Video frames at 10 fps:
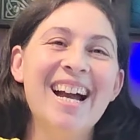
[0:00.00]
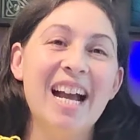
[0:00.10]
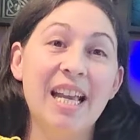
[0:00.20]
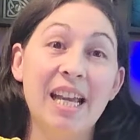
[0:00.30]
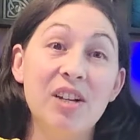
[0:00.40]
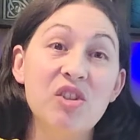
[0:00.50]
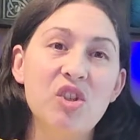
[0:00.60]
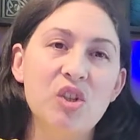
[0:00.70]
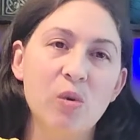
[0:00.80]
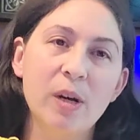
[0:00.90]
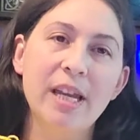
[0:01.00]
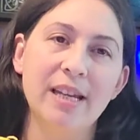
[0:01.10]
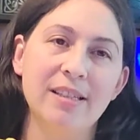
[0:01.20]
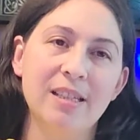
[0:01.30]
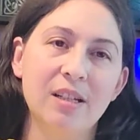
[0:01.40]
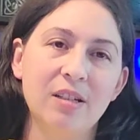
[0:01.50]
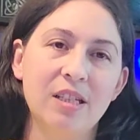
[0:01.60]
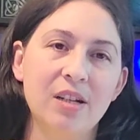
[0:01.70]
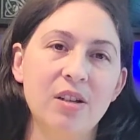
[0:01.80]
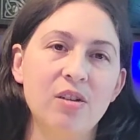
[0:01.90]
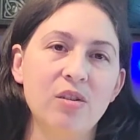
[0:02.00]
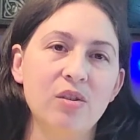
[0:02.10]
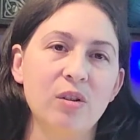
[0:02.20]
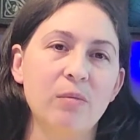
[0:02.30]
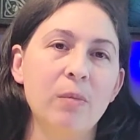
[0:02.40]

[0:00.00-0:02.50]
I can't enjoy it, to tell you the truth.